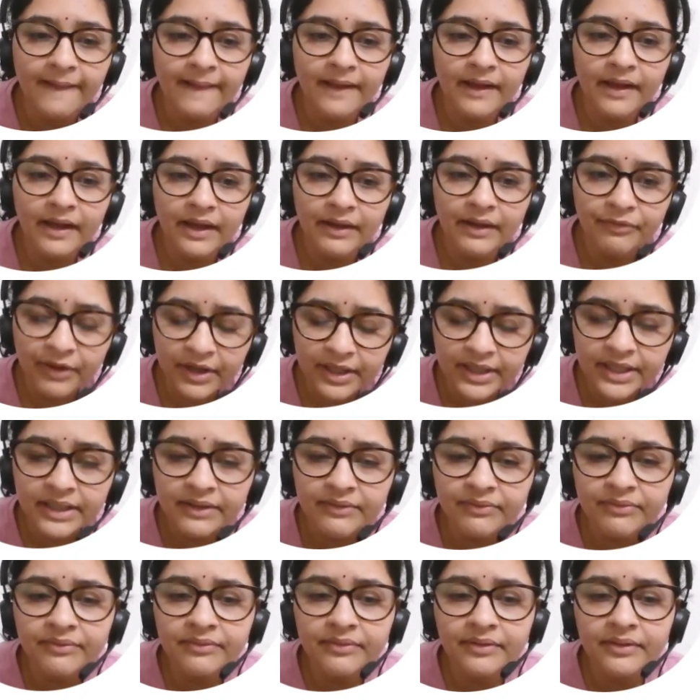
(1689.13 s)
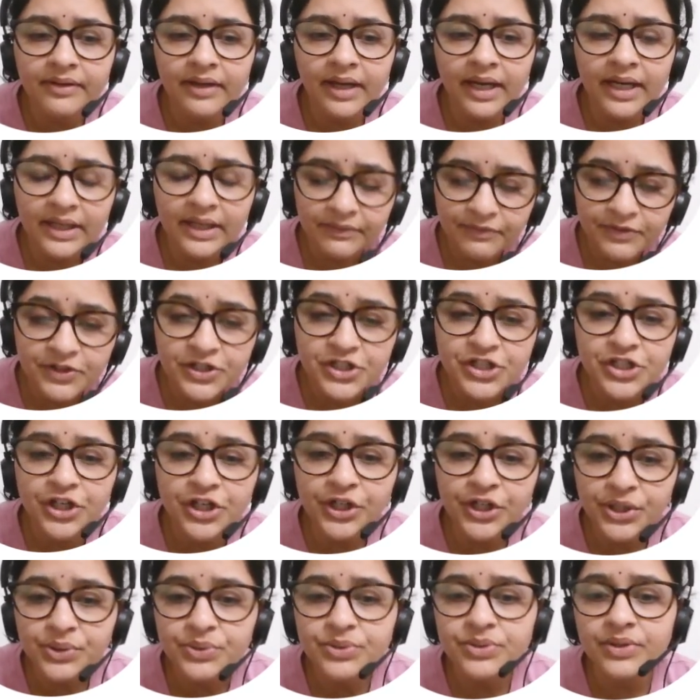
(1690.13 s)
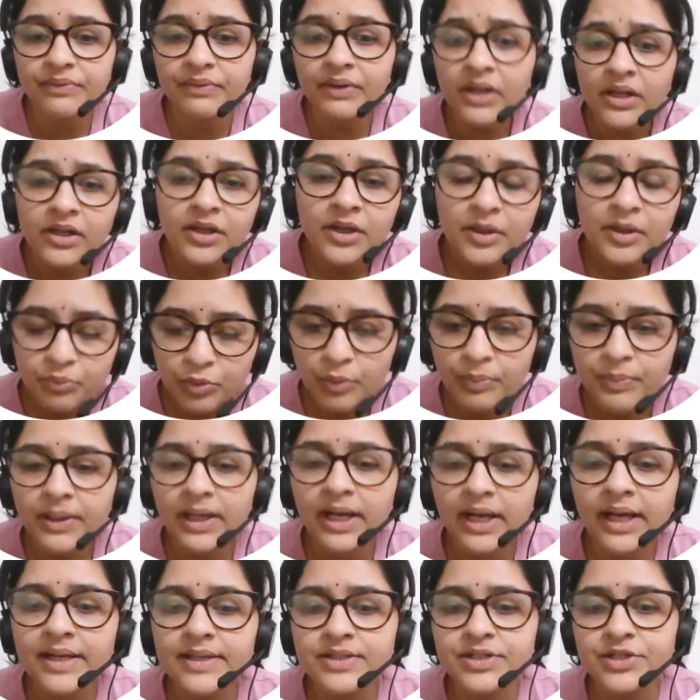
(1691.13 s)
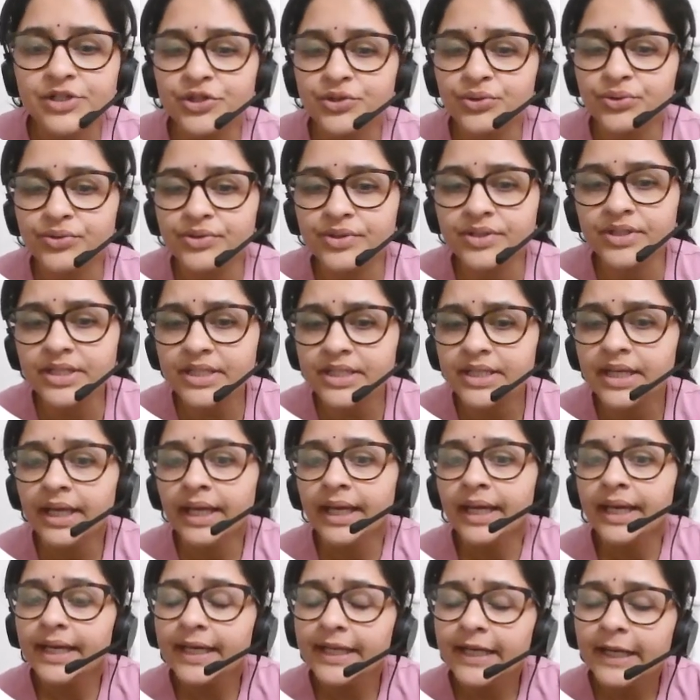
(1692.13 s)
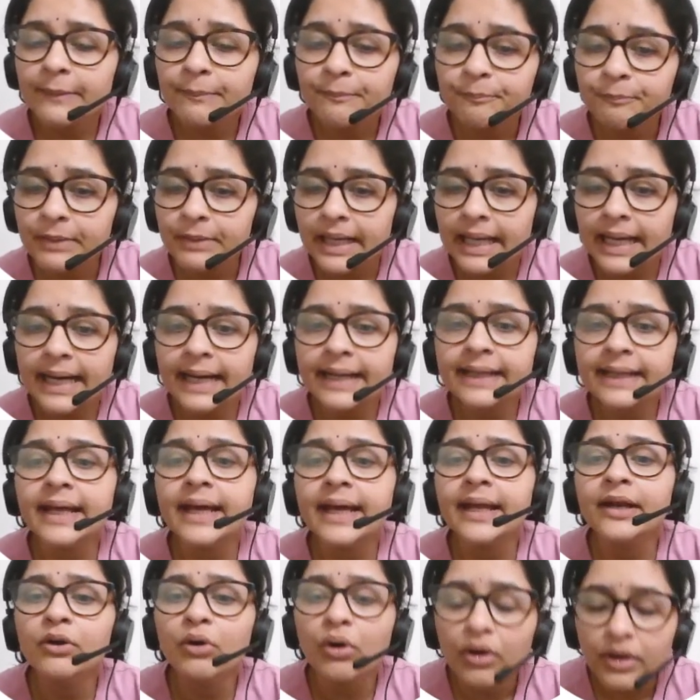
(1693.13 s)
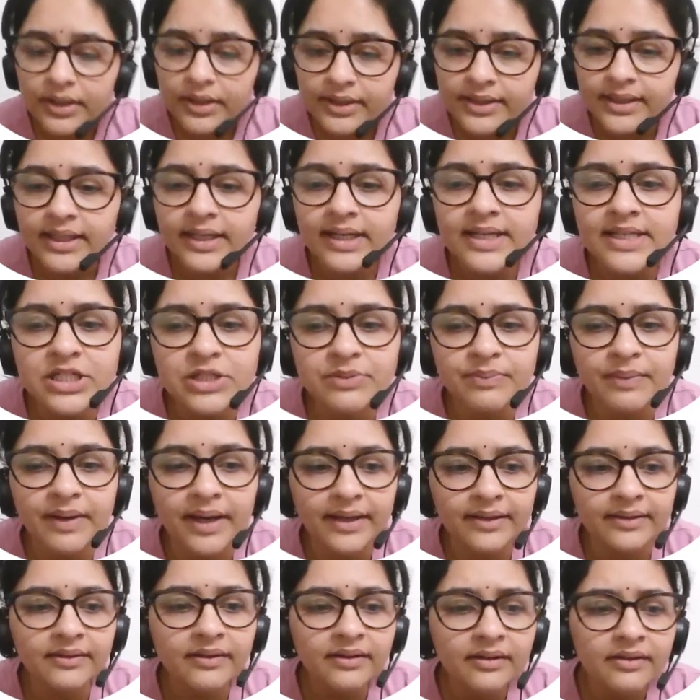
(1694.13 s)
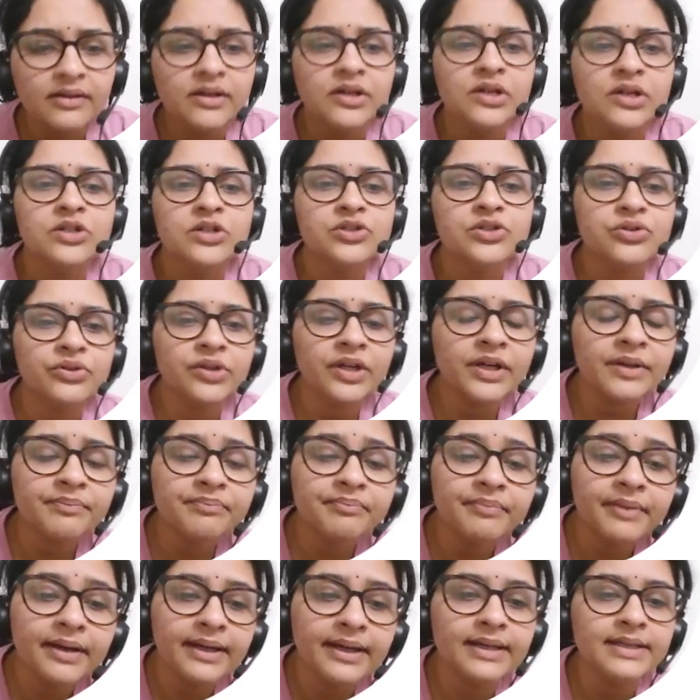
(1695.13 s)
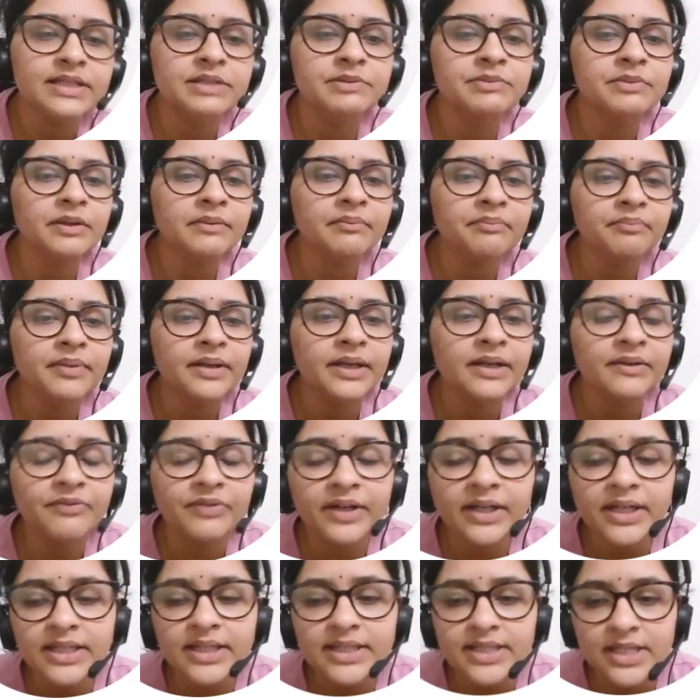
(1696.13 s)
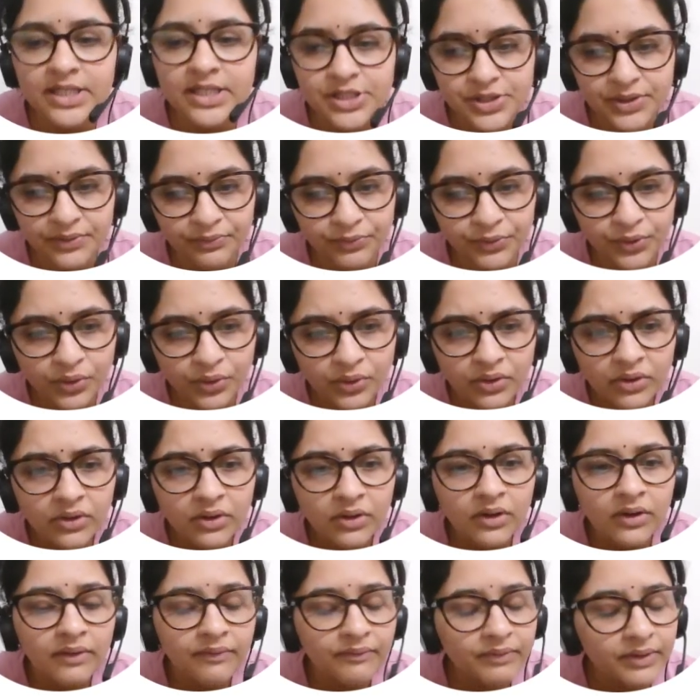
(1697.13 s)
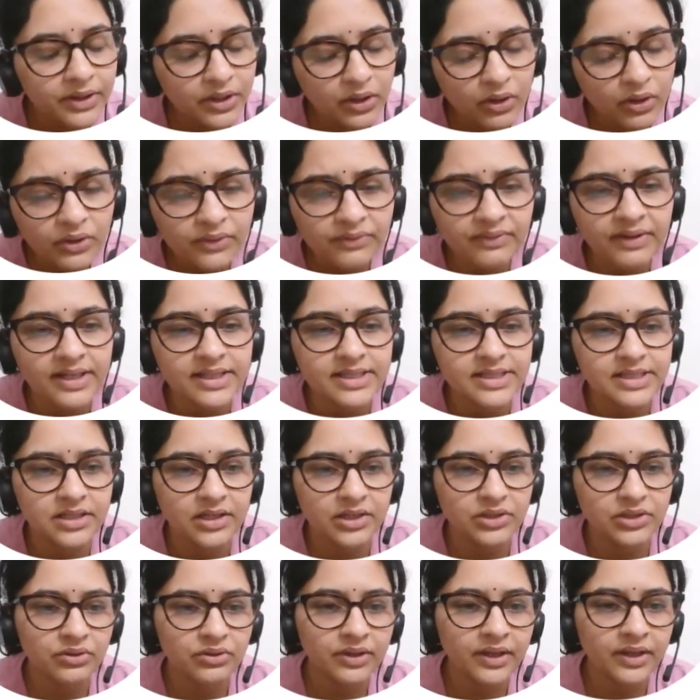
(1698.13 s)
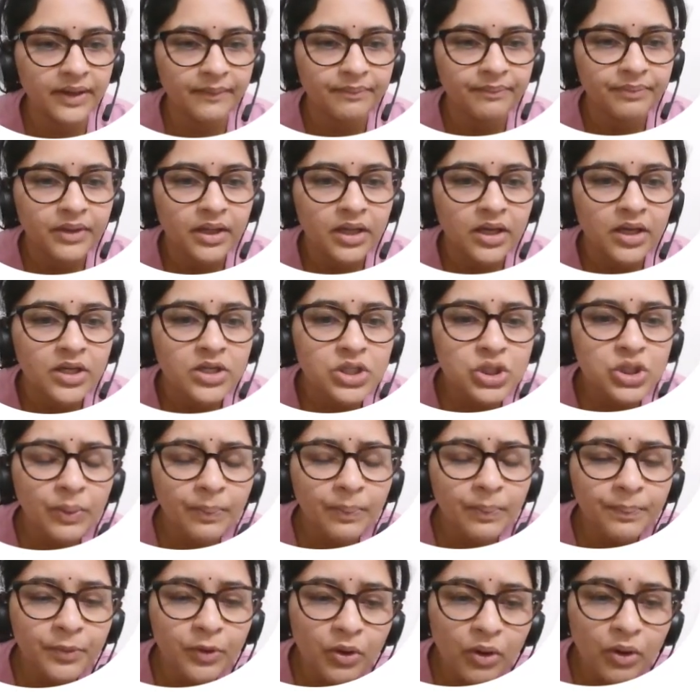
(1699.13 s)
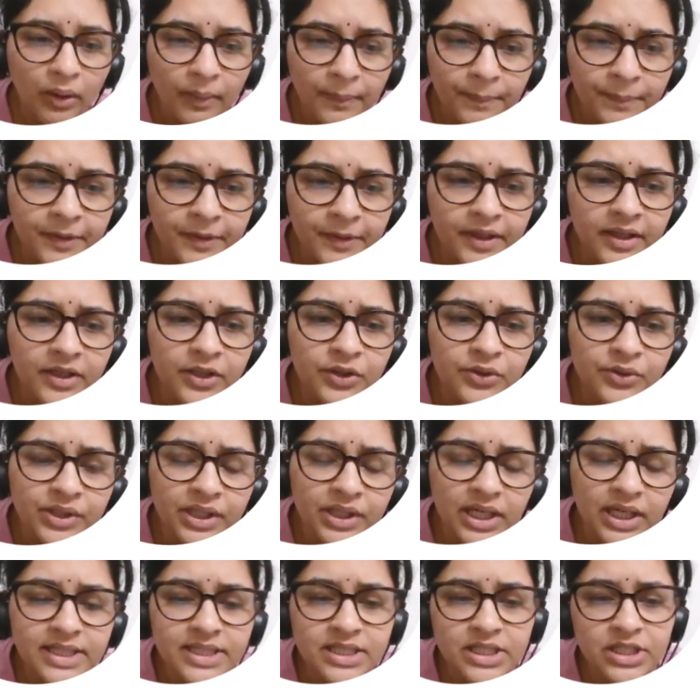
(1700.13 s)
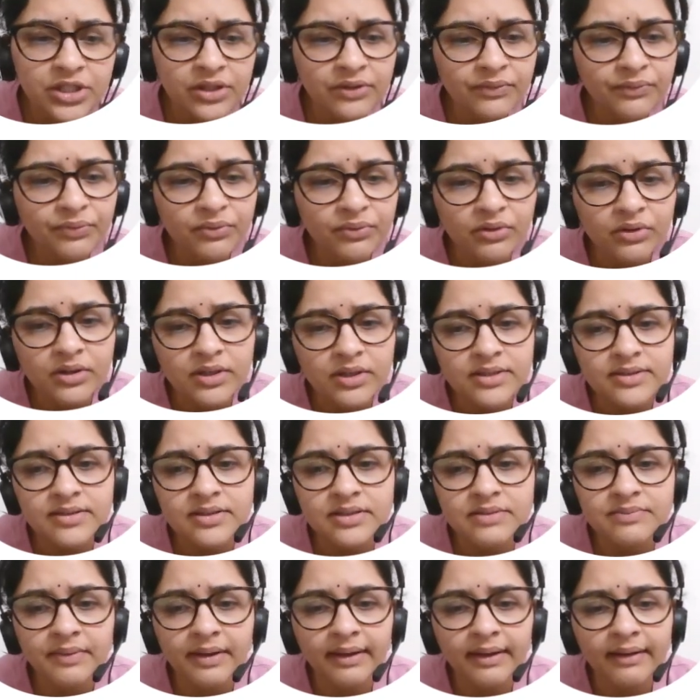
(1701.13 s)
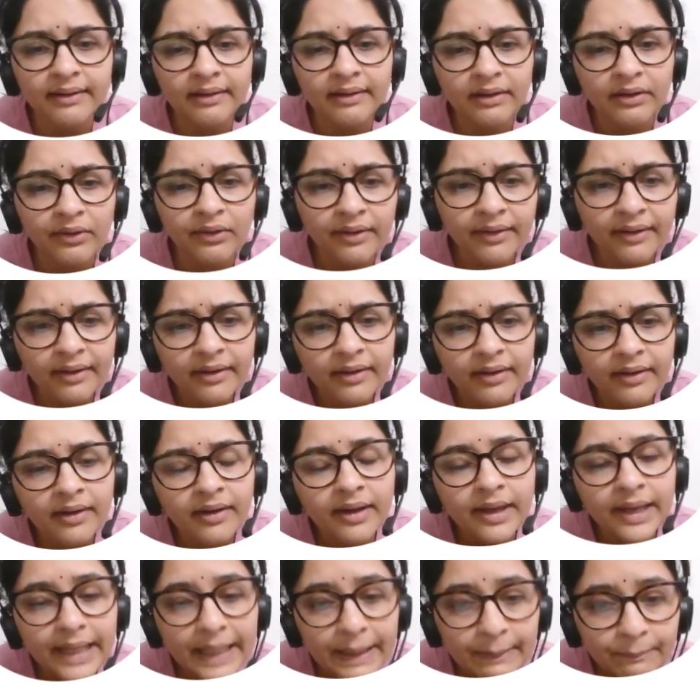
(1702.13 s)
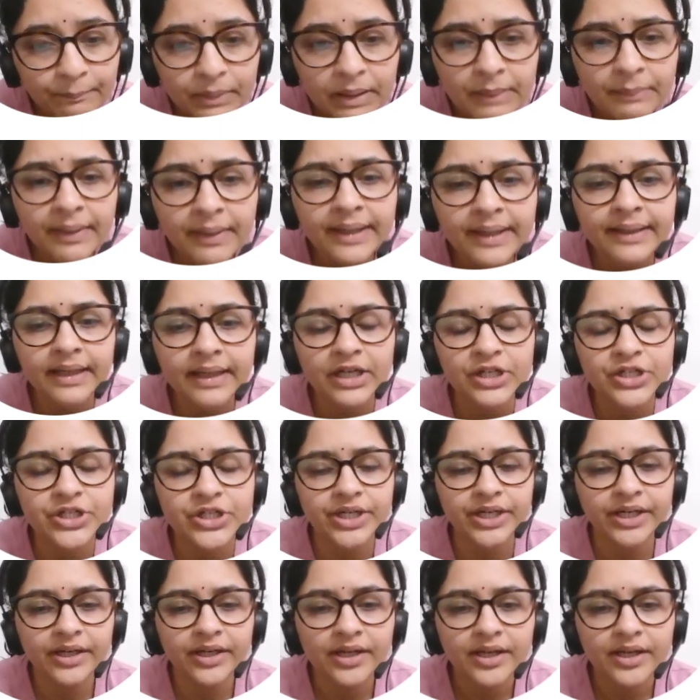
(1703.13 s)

effective and efficient use of the mobilized resources in a planned and organized manner so that maximum benefit is achieved through without wastage. Okay. So proper utilization focuses mainly on implementation,